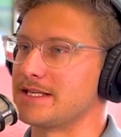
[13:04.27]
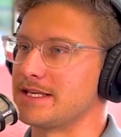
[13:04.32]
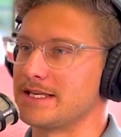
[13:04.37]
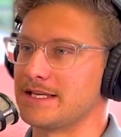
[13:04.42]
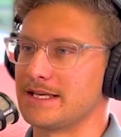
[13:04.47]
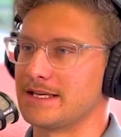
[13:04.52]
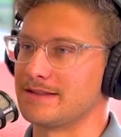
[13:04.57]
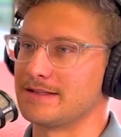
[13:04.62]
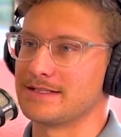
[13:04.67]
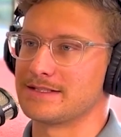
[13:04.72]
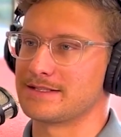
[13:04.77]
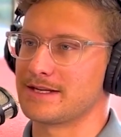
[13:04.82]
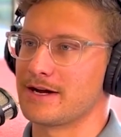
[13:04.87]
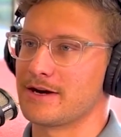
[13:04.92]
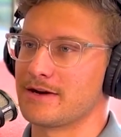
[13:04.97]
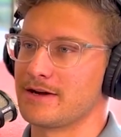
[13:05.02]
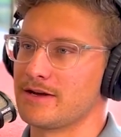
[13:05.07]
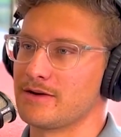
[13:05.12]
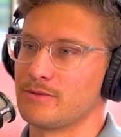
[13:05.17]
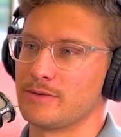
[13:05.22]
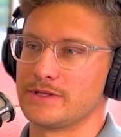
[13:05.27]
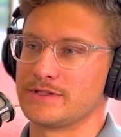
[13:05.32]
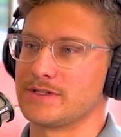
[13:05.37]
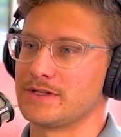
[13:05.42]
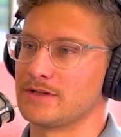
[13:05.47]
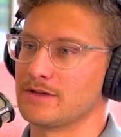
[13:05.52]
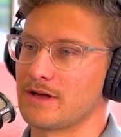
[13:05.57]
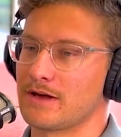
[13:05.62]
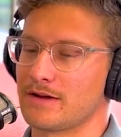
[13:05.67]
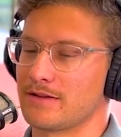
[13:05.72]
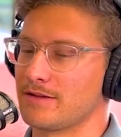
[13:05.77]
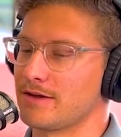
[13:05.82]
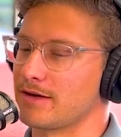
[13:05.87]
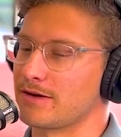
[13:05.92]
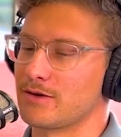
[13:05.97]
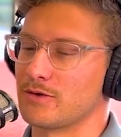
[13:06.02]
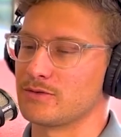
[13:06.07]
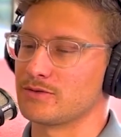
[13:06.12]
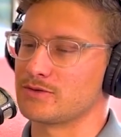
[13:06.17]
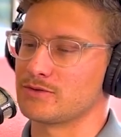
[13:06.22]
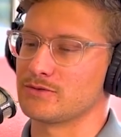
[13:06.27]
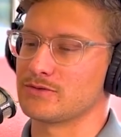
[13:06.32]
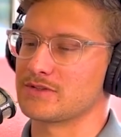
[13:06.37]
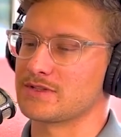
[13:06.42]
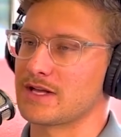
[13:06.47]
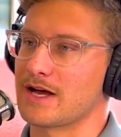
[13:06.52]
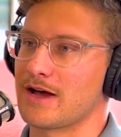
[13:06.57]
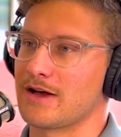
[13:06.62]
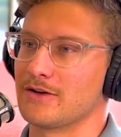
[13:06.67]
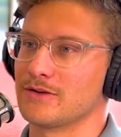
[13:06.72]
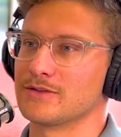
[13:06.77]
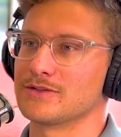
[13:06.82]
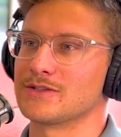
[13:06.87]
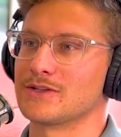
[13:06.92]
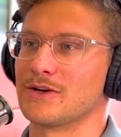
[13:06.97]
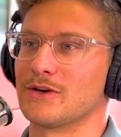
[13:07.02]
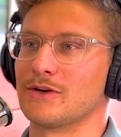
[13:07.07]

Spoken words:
see in this area. We see a lot of that coastal style.